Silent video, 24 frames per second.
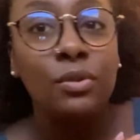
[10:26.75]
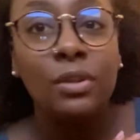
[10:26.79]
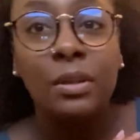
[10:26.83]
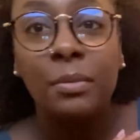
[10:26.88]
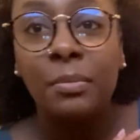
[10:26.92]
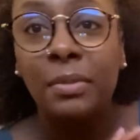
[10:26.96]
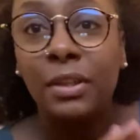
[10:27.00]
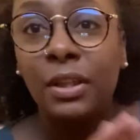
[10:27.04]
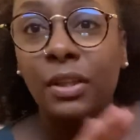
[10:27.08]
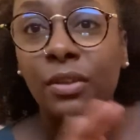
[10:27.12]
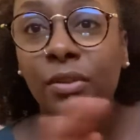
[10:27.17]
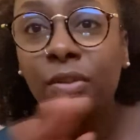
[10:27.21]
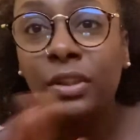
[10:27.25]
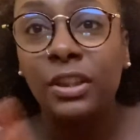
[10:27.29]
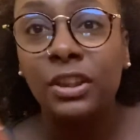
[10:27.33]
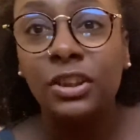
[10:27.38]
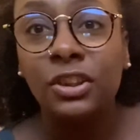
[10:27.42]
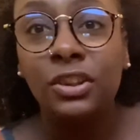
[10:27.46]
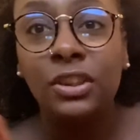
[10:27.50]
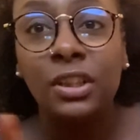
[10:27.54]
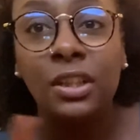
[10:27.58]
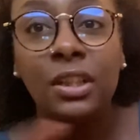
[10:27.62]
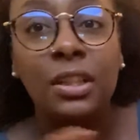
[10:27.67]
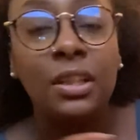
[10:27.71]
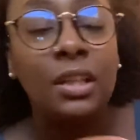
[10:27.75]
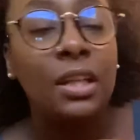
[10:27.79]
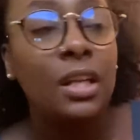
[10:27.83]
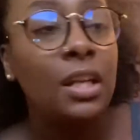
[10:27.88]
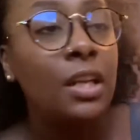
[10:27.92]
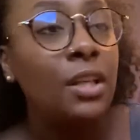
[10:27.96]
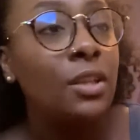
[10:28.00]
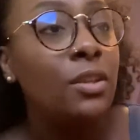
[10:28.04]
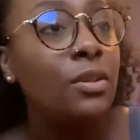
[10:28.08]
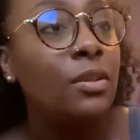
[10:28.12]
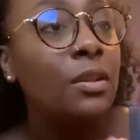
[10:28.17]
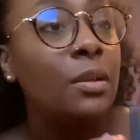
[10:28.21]
be a
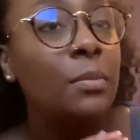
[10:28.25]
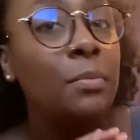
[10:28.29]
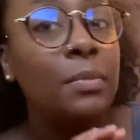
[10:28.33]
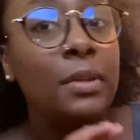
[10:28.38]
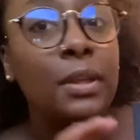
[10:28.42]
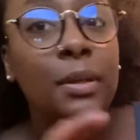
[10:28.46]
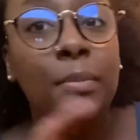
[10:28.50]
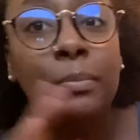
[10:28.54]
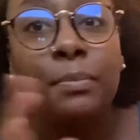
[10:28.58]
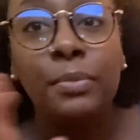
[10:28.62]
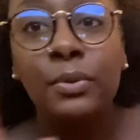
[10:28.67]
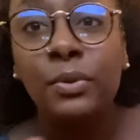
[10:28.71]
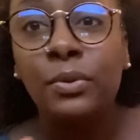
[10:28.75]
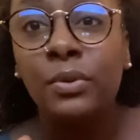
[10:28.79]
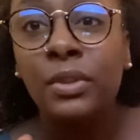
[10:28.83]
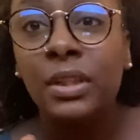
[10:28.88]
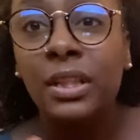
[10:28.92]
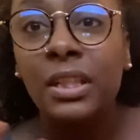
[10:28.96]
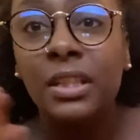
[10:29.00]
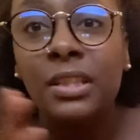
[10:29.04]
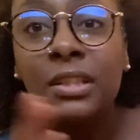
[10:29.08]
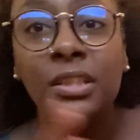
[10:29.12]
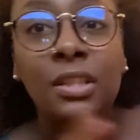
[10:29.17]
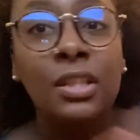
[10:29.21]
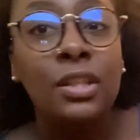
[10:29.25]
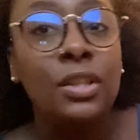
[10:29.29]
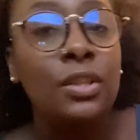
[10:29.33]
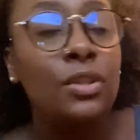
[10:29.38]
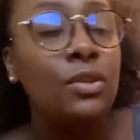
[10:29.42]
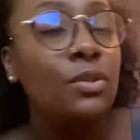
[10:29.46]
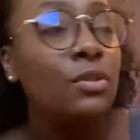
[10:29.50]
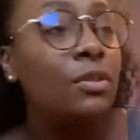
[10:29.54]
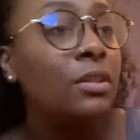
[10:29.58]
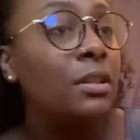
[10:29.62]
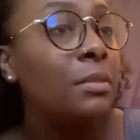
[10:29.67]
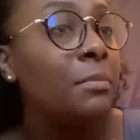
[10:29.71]
Christian, you could be a Buddhist,
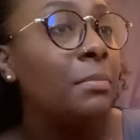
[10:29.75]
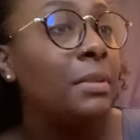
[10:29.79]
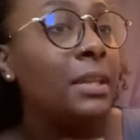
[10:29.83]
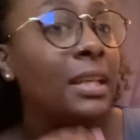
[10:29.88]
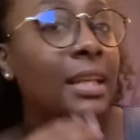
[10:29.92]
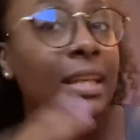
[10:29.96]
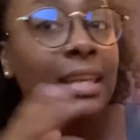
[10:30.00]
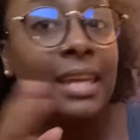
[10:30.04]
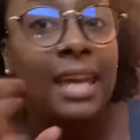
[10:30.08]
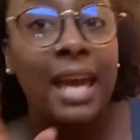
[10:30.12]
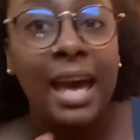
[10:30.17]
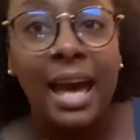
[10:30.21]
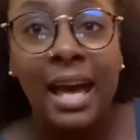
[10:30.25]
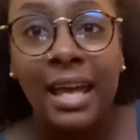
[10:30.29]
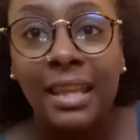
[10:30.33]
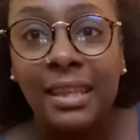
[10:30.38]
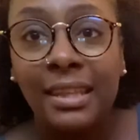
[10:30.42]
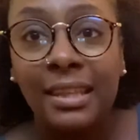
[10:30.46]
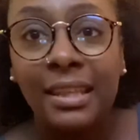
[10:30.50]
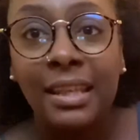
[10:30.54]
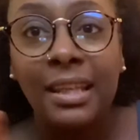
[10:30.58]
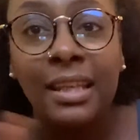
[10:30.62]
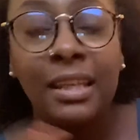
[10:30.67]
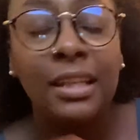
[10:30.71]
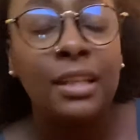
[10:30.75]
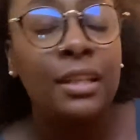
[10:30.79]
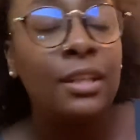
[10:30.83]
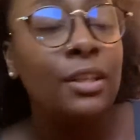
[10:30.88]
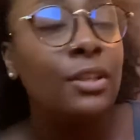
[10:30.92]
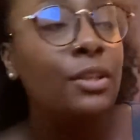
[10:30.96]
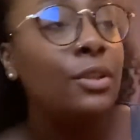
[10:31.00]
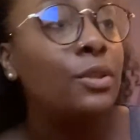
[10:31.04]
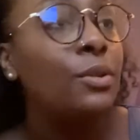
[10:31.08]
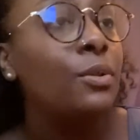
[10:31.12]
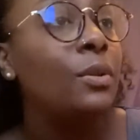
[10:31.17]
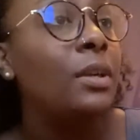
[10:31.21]
you can be a Catholic,
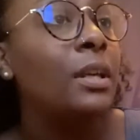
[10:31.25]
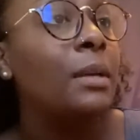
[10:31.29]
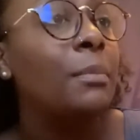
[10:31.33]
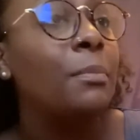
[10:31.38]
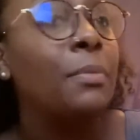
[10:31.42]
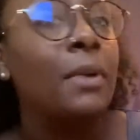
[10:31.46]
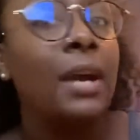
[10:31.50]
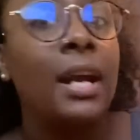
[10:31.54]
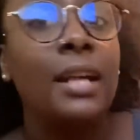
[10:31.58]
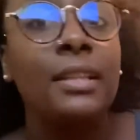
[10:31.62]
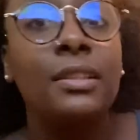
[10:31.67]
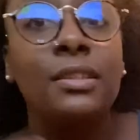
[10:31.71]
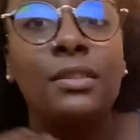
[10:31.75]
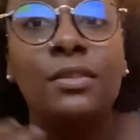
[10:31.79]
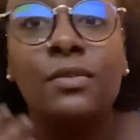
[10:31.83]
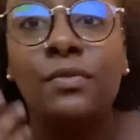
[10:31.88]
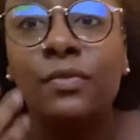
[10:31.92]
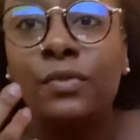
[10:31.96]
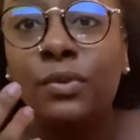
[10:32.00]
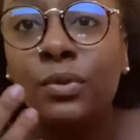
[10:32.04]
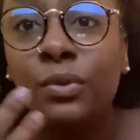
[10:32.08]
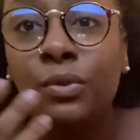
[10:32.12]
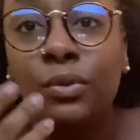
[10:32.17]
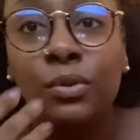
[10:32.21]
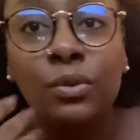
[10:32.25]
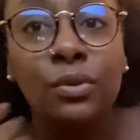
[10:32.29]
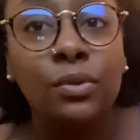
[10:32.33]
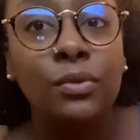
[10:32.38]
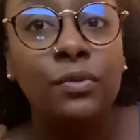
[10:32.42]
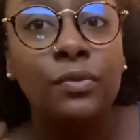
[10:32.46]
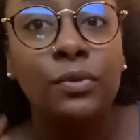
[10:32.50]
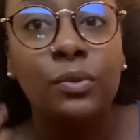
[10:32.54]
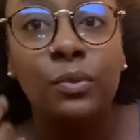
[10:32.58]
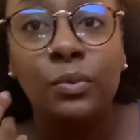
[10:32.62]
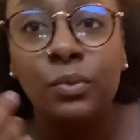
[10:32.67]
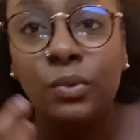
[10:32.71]
you can practice
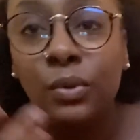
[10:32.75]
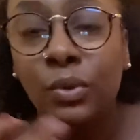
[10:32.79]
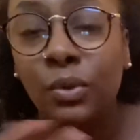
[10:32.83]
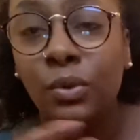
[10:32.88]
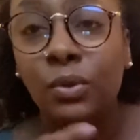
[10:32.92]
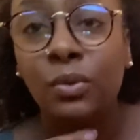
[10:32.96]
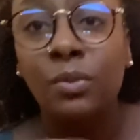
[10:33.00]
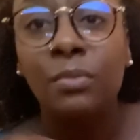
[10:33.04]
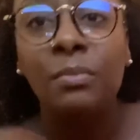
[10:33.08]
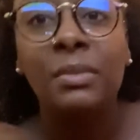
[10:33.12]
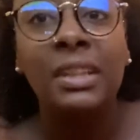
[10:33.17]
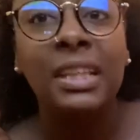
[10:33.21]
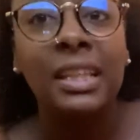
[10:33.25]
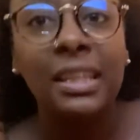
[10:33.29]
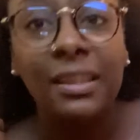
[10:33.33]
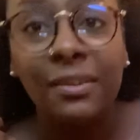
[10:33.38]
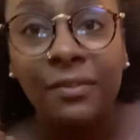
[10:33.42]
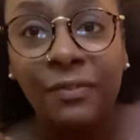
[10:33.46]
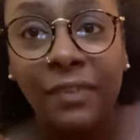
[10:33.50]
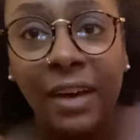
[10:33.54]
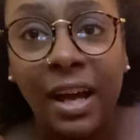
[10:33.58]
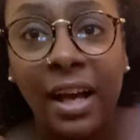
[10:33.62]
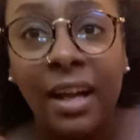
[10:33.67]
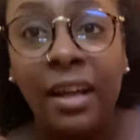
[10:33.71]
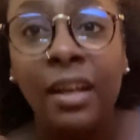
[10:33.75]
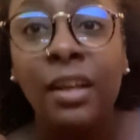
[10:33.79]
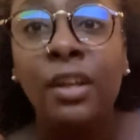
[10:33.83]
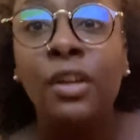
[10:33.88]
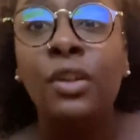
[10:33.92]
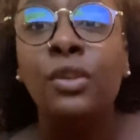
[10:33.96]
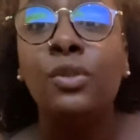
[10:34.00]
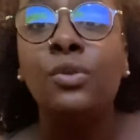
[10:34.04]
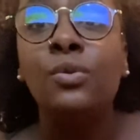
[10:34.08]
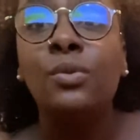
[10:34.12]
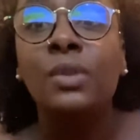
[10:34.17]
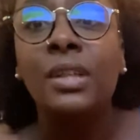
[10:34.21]
voodoo, voodoo, Ifa.
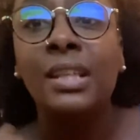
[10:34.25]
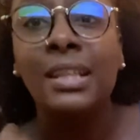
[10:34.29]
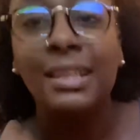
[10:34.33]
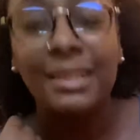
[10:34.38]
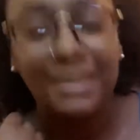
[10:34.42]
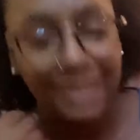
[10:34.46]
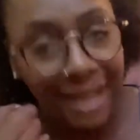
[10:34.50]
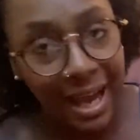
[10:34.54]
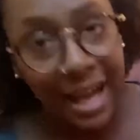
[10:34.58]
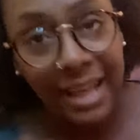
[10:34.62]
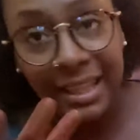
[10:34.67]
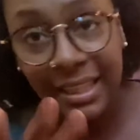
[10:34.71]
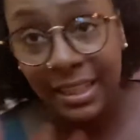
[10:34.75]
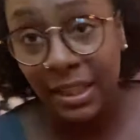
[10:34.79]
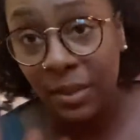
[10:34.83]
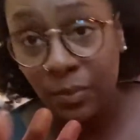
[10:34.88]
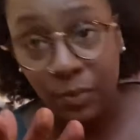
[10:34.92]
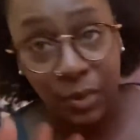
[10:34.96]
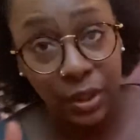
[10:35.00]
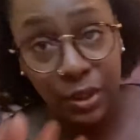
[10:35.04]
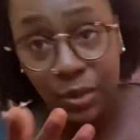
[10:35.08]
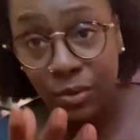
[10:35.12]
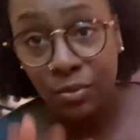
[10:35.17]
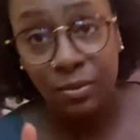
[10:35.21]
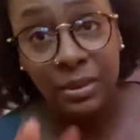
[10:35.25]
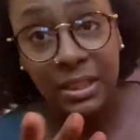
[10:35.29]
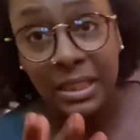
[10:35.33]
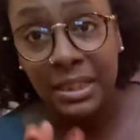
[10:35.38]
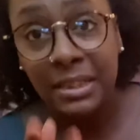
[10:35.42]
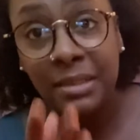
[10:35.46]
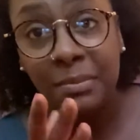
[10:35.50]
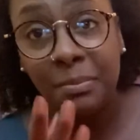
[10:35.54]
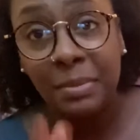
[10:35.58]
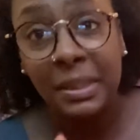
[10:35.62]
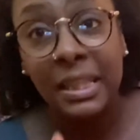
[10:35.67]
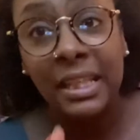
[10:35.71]
You cannot get where you
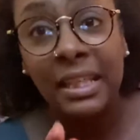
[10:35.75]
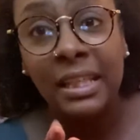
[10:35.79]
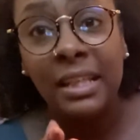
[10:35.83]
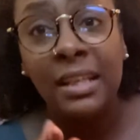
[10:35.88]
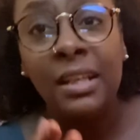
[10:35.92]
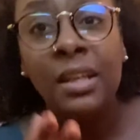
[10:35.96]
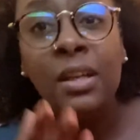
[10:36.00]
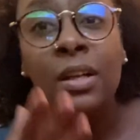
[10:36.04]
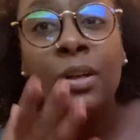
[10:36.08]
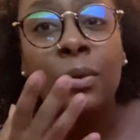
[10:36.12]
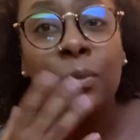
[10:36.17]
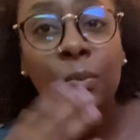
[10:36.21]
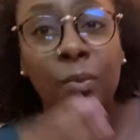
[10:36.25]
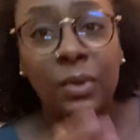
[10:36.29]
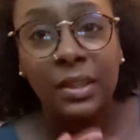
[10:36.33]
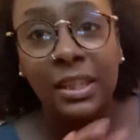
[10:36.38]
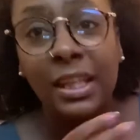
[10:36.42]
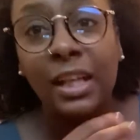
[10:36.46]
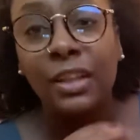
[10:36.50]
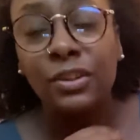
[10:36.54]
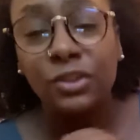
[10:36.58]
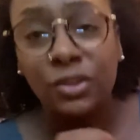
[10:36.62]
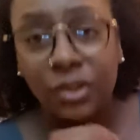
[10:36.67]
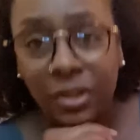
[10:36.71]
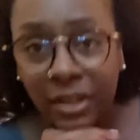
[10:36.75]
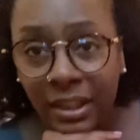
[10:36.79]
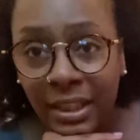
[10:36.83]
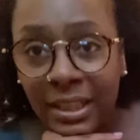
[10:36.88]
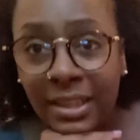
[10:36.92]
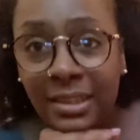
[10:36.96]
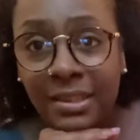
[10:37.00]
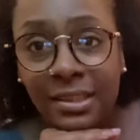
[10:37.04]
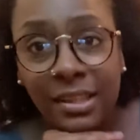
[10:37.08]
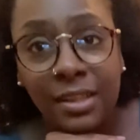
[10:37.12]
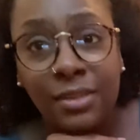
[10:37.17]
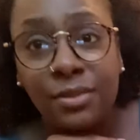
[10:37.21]
need to be without your
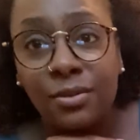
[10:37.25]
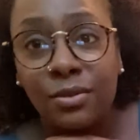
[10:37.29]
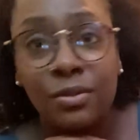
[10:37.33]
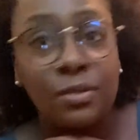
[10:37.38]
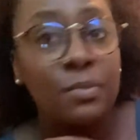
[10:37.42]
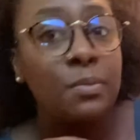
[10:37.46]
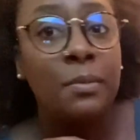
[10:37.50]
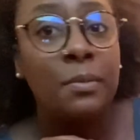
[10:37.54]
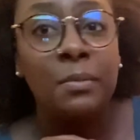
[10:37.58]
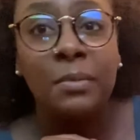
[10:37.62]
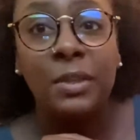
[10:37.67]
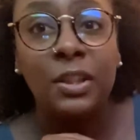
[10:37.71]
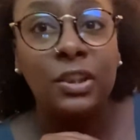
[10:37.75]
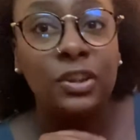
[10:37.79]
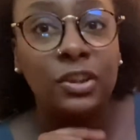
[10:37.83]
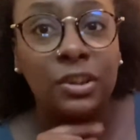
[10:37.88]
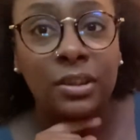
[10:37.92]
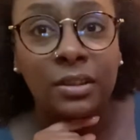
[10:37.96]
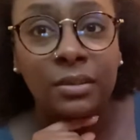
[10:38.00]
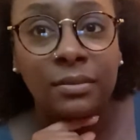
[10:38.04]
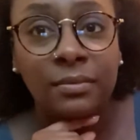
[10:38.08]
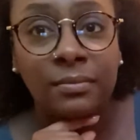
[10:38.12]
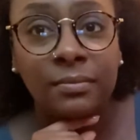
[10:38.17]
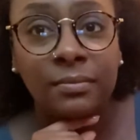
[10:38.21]
ancestors' permission.